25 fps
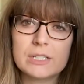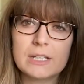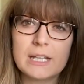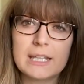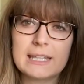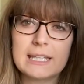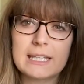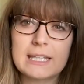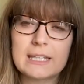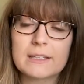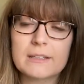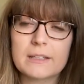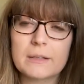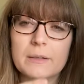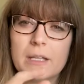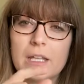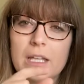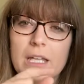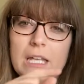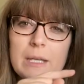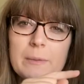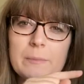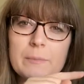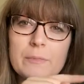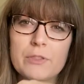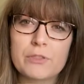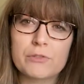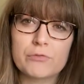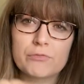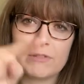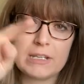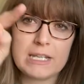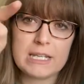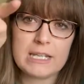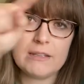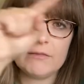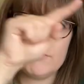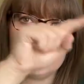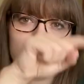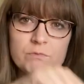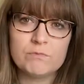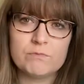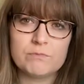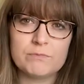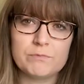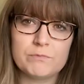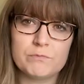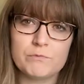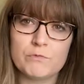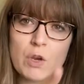I think 3
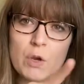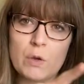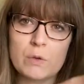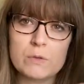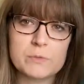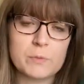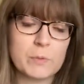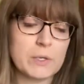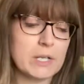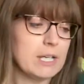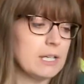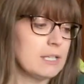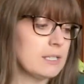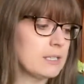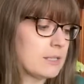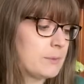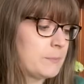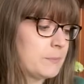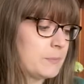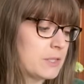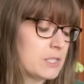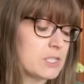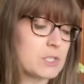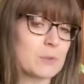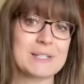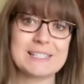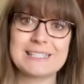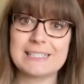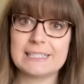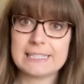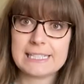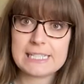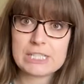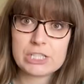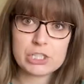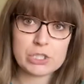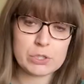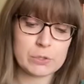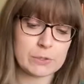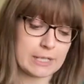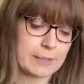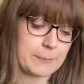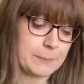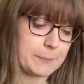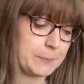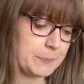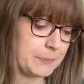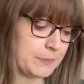rows worth, so I still need to do that.